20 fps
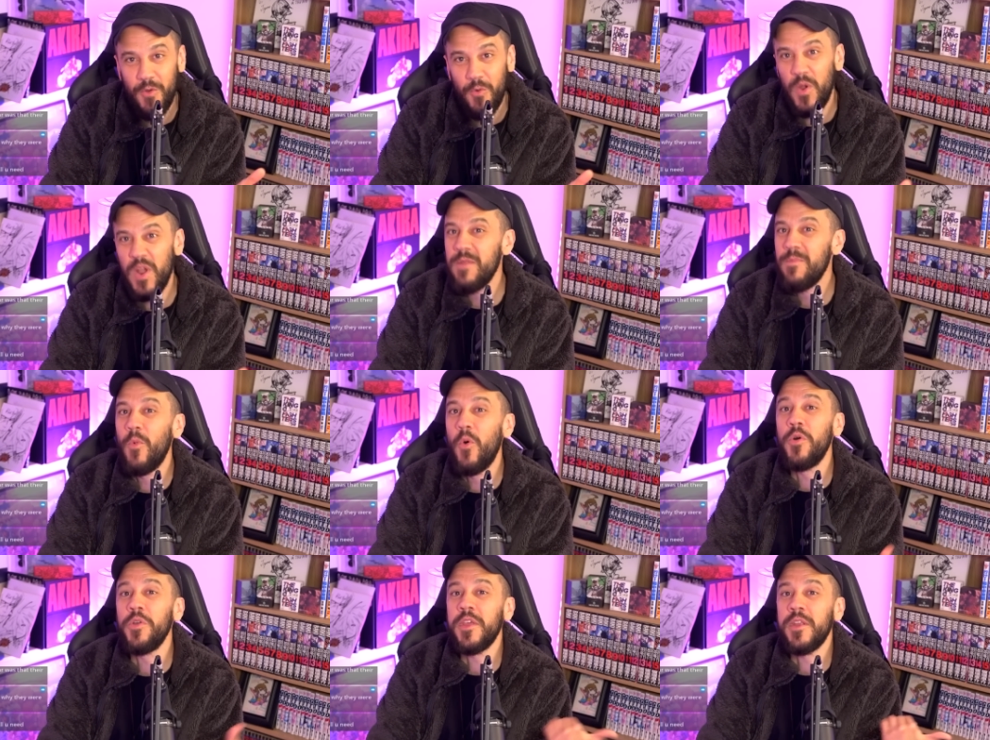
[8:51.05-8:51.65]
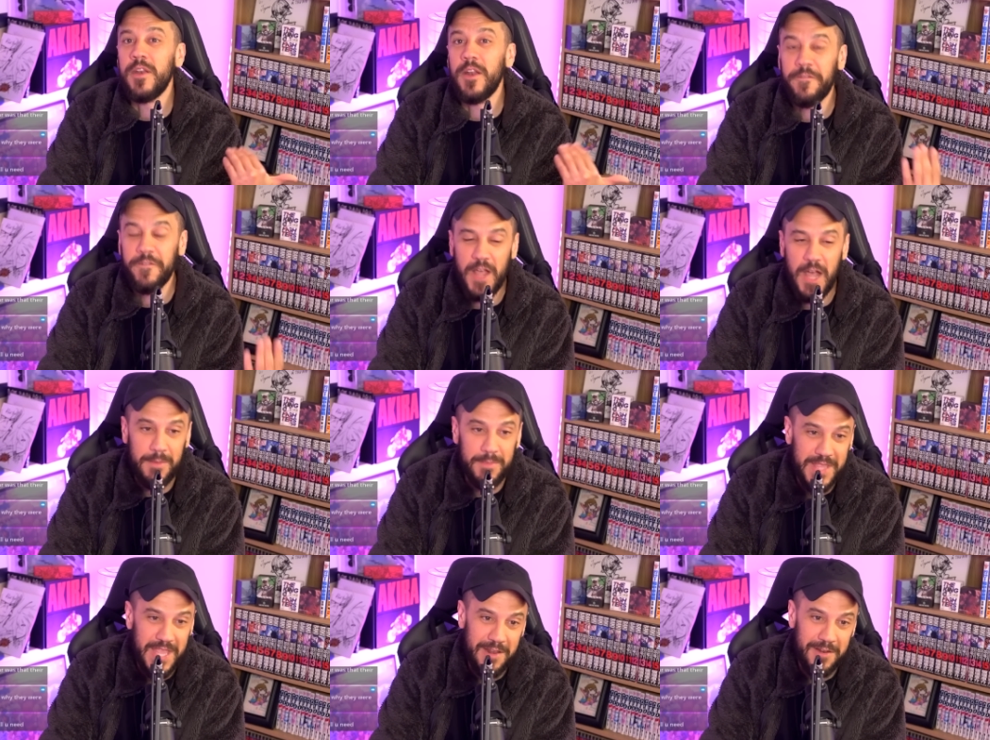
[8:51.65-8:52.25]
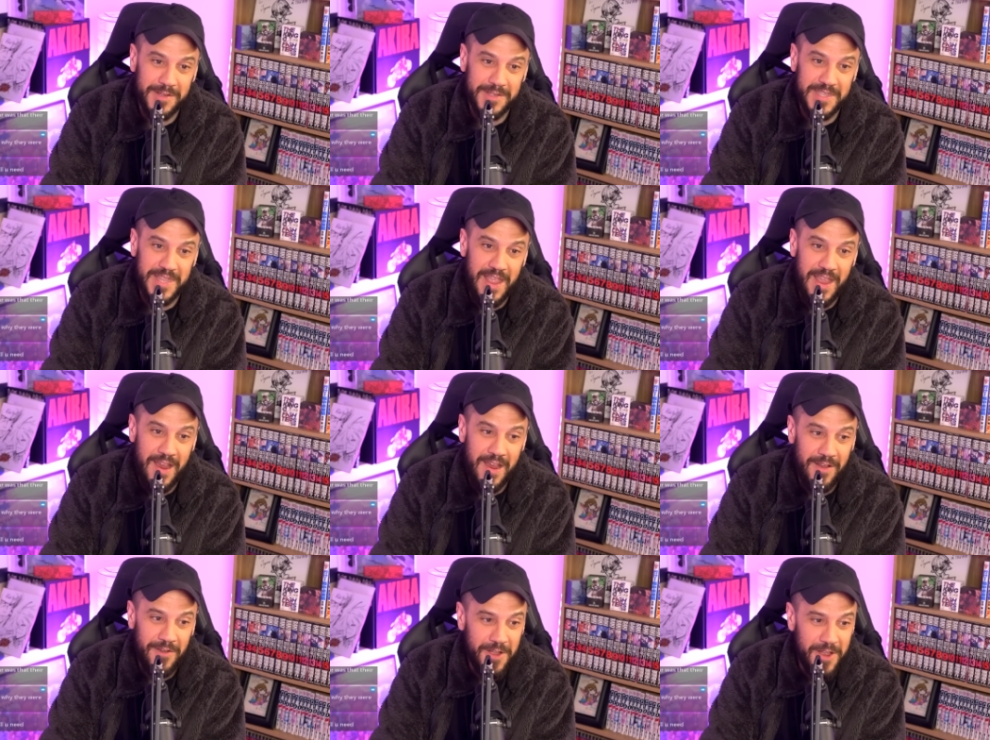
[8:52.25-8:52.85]
We had more than enough commentators
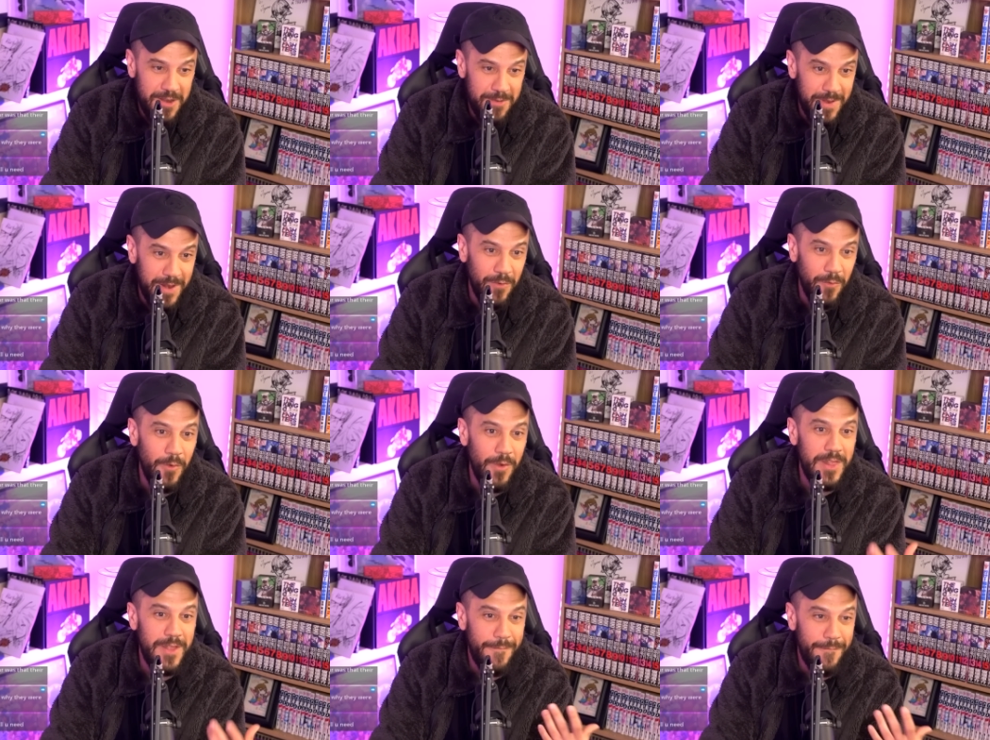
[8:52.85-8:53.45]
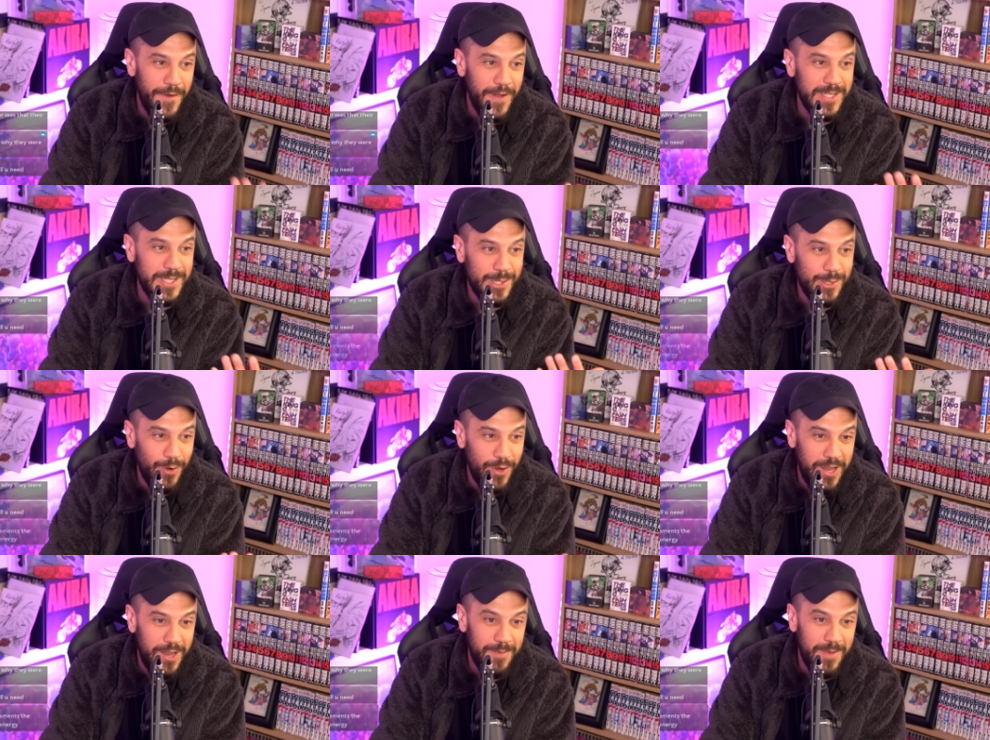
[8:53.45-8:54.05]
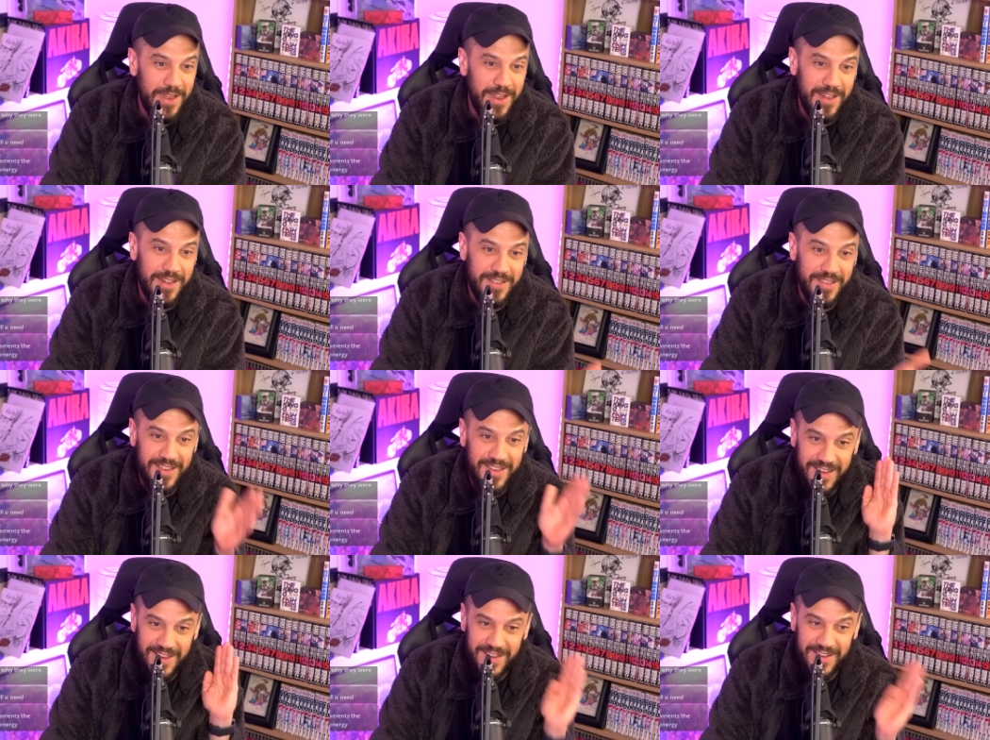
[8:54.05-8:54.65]
there. It could have been a really fun stream,
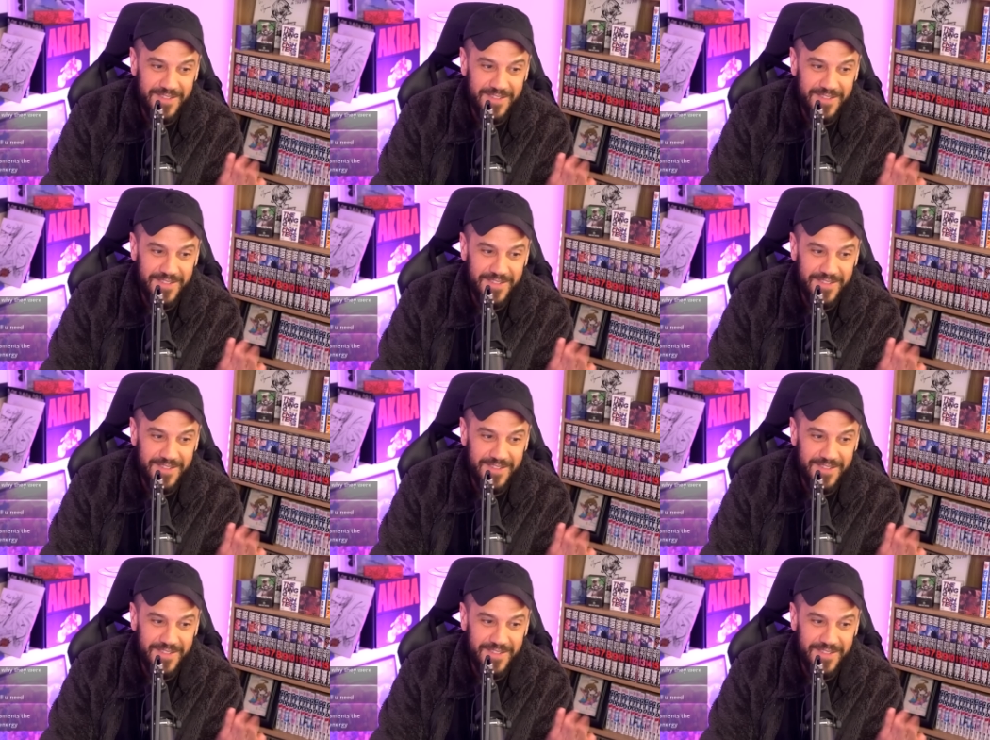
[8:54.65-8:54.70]
and